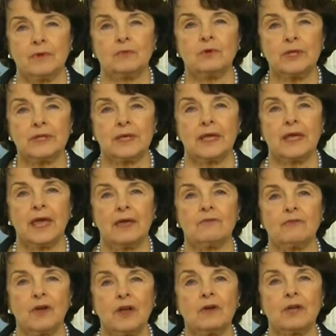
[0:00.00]
really a
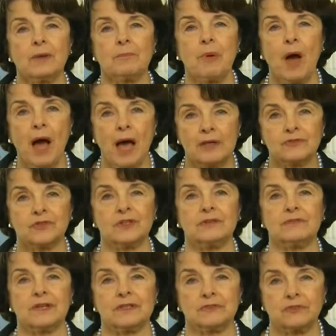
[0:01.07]
very
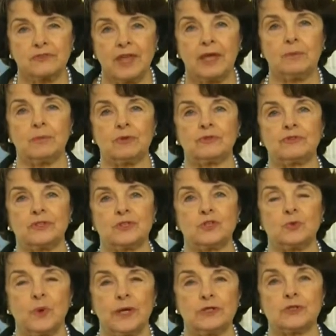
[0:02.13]
positive and stable
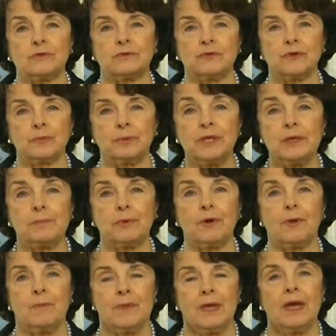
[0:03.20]
situation for
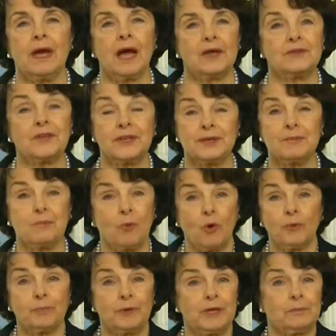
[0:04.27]
people, I think
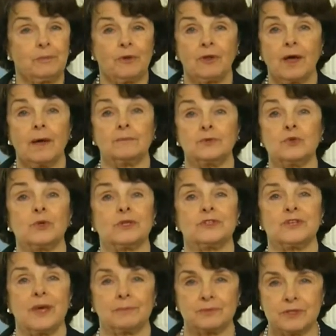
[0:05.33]
more people come to
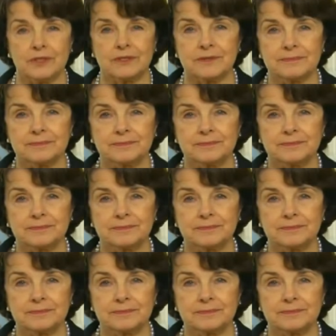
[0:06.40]
accept it.